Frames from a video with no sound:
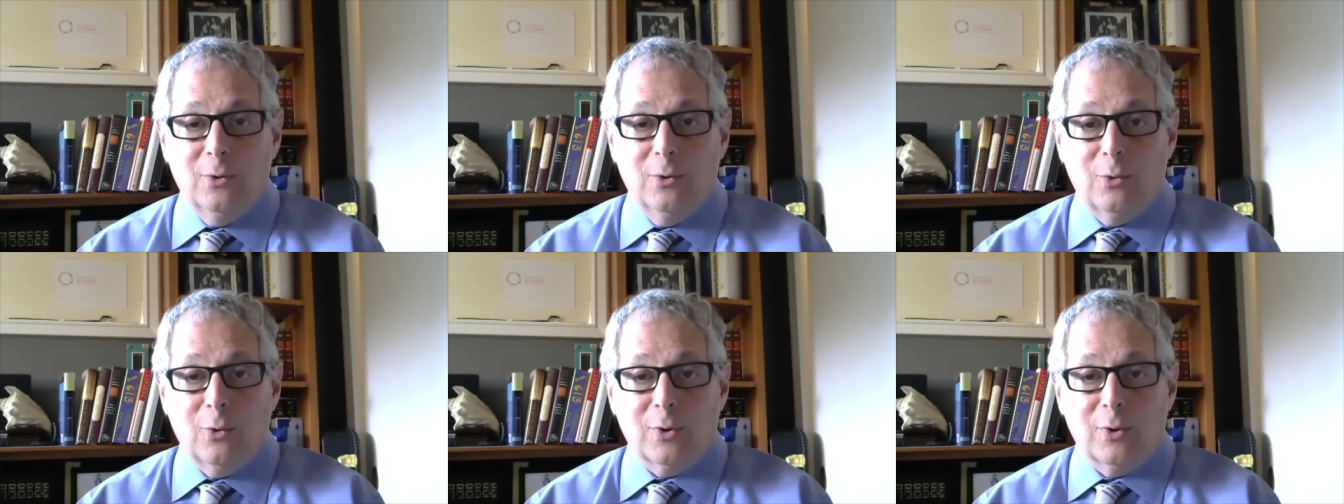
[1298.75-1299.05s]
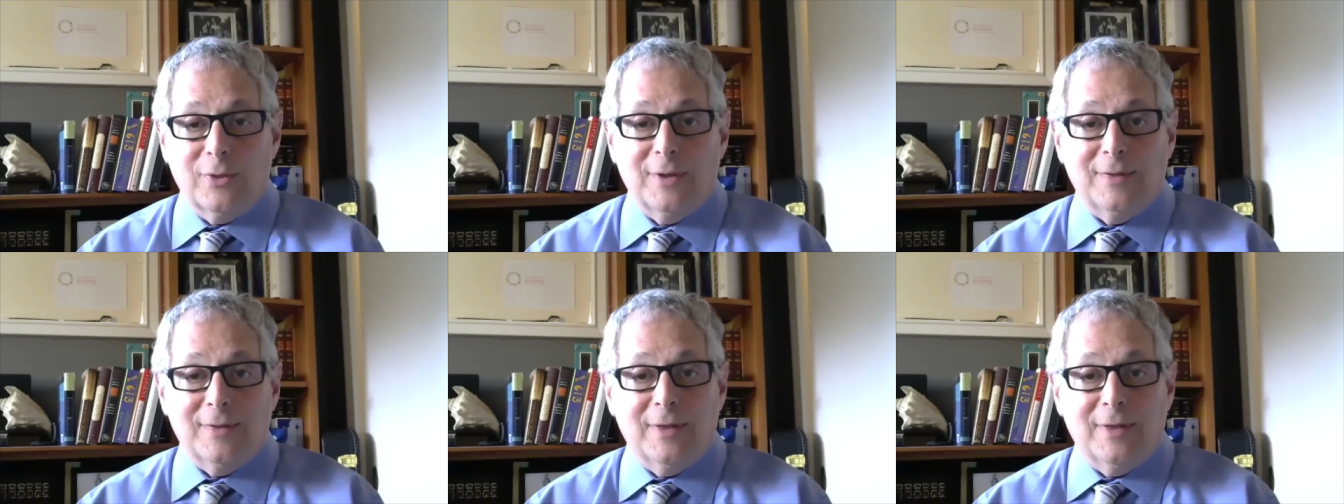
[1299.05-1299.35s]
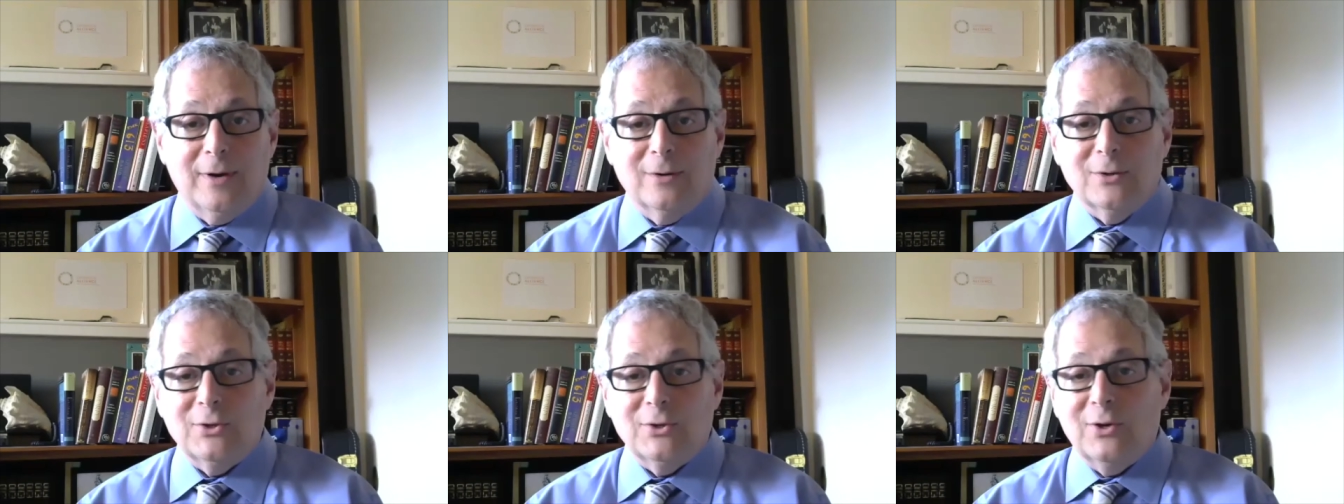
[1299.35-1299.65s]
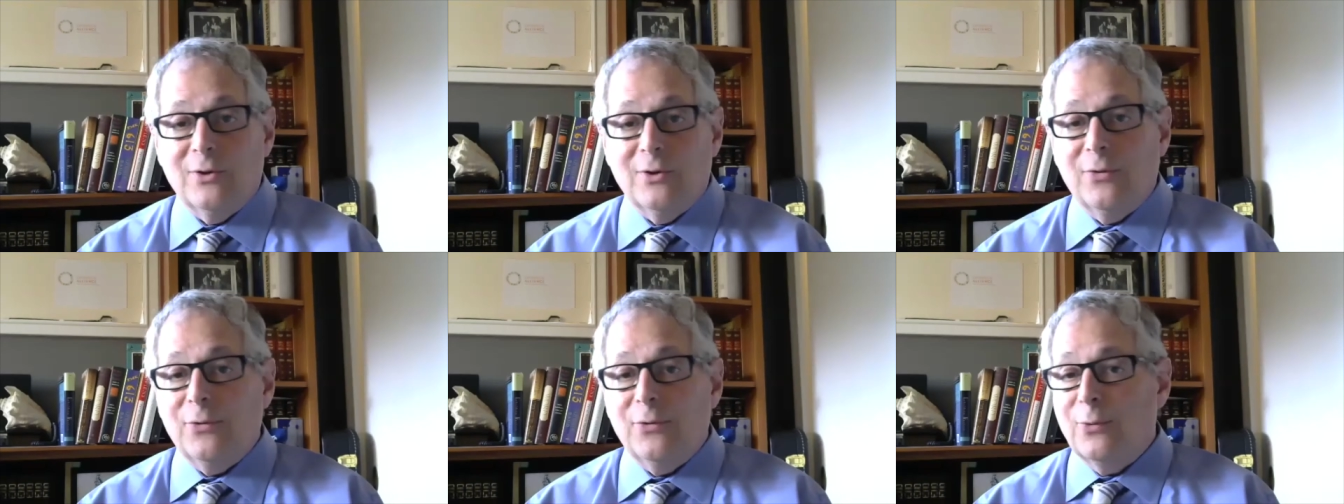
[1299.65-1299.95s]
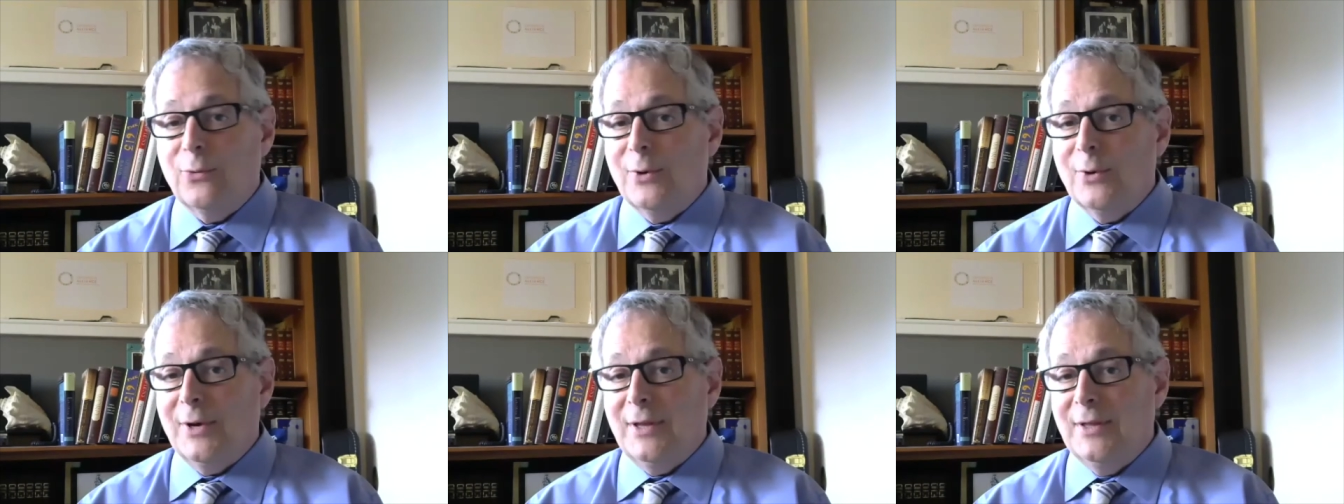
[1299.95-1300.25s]
or that there is an
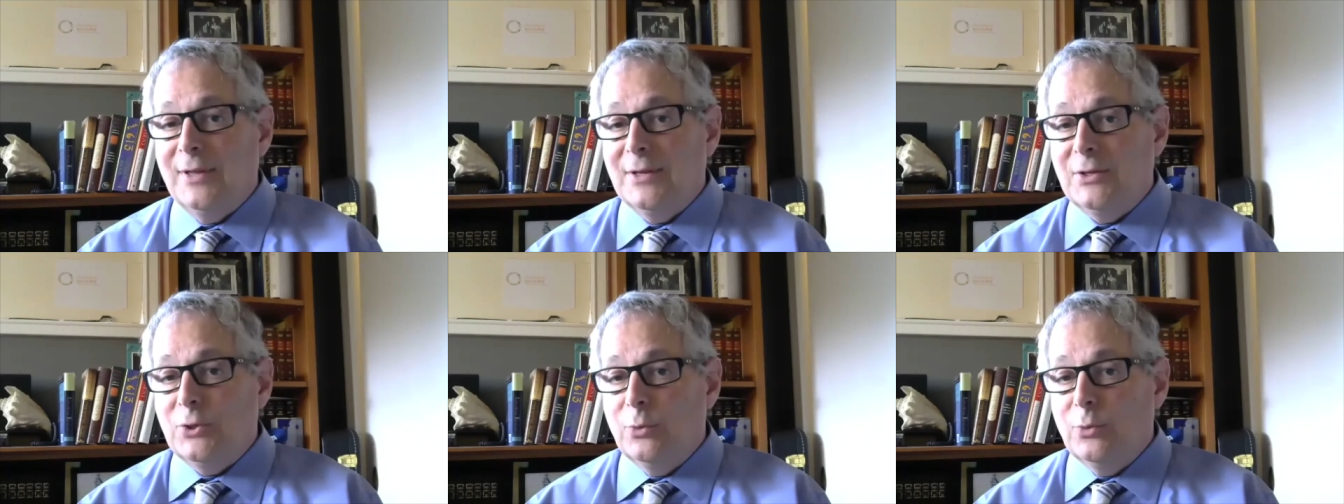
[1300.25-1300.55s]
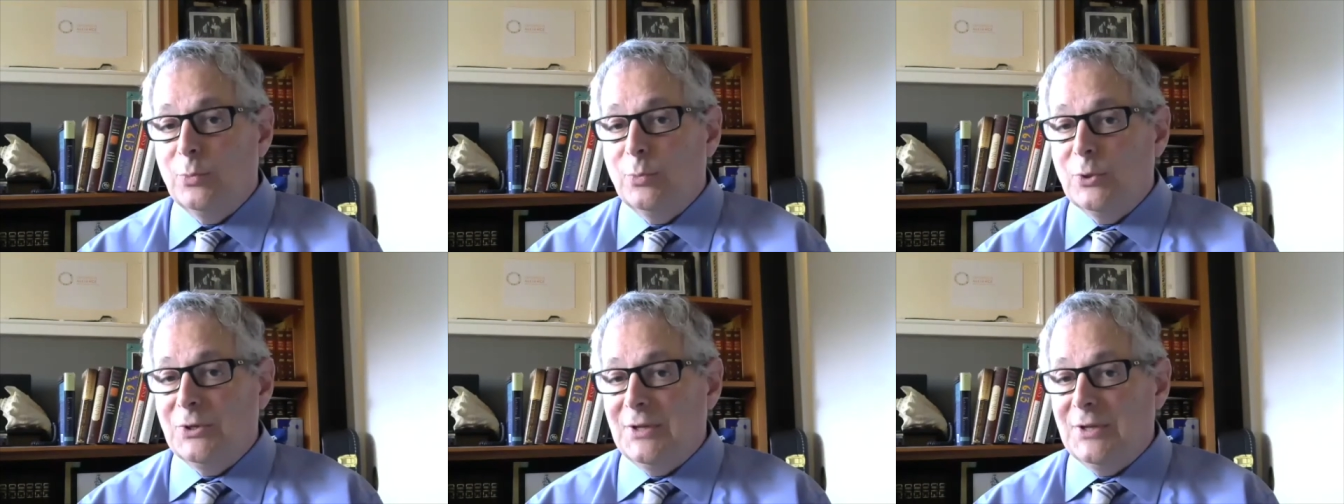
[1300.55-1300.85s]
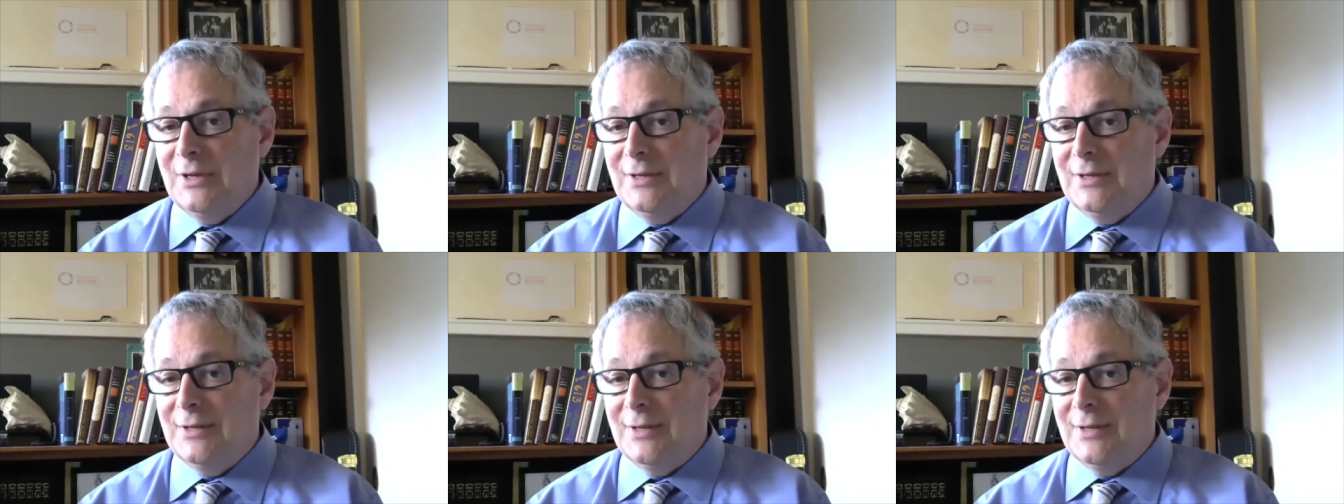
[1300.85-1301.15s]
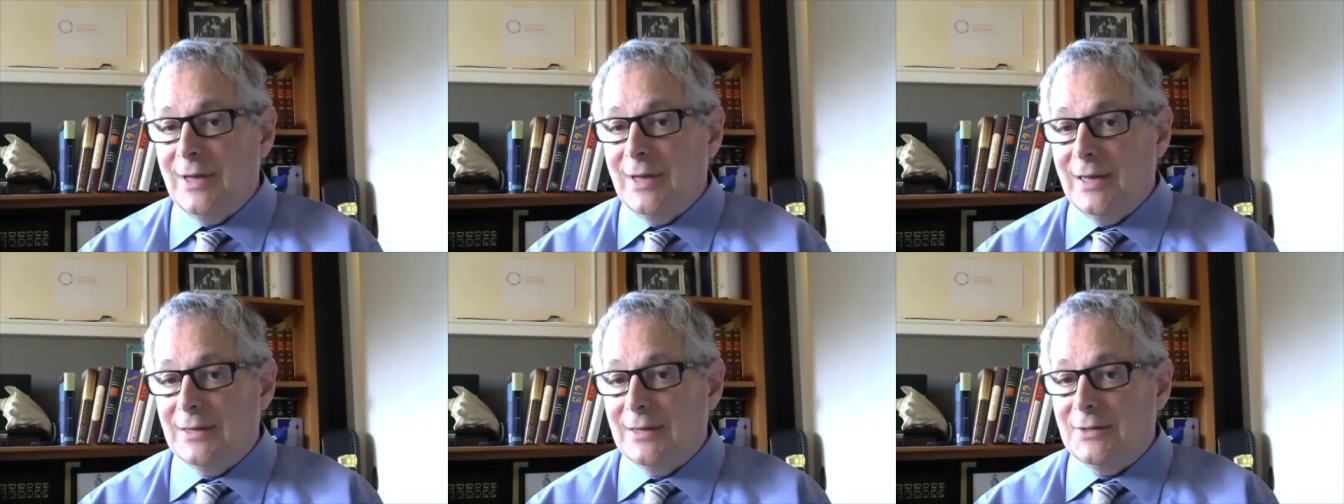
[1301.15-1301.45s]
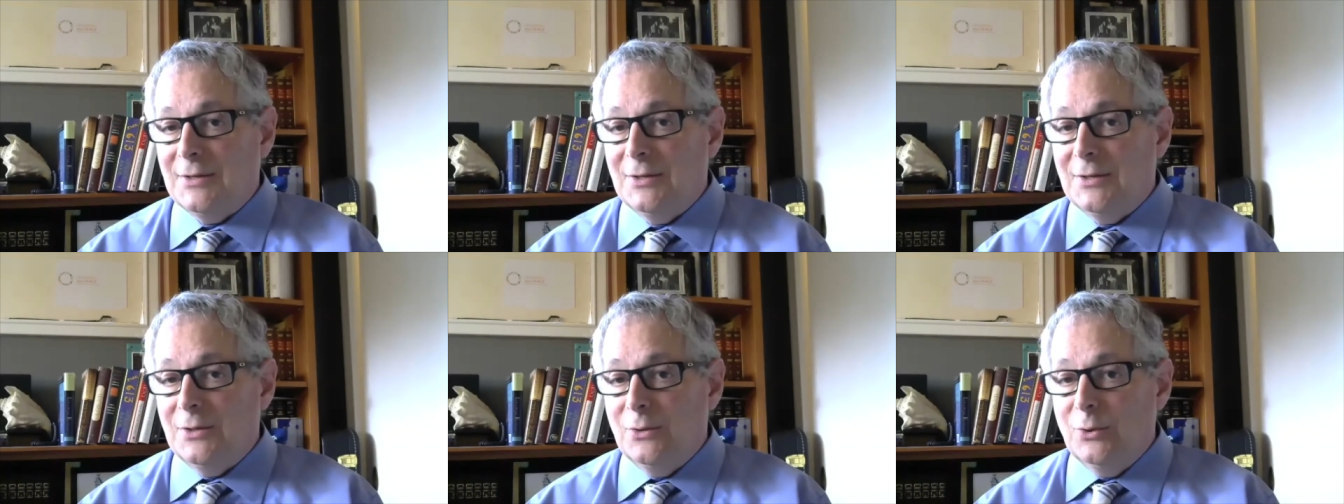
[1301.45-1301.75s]
authority that supersedes the
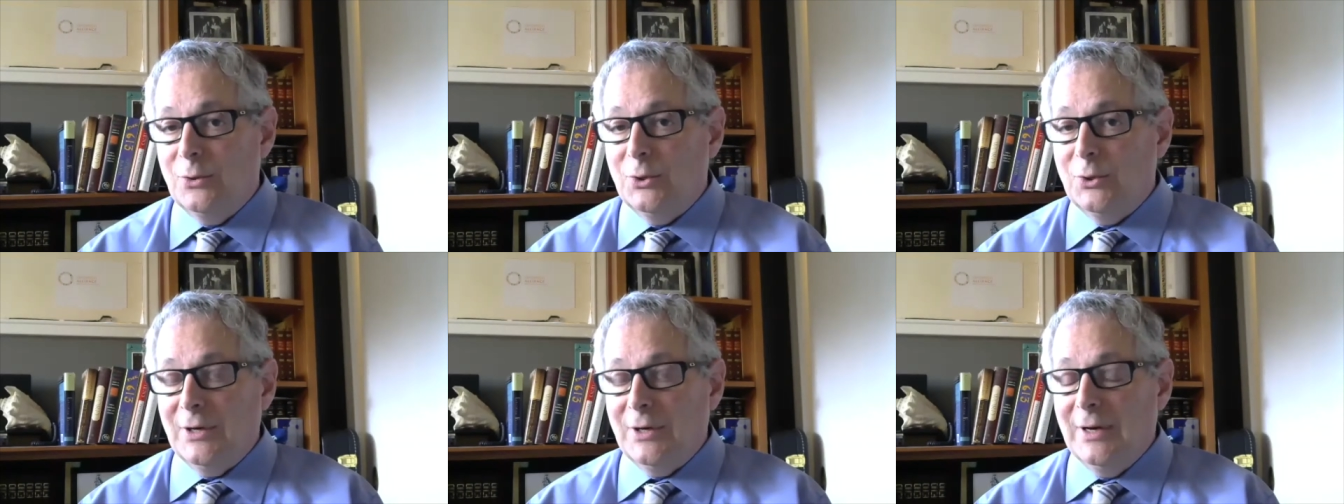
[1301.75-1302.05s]
Constitution.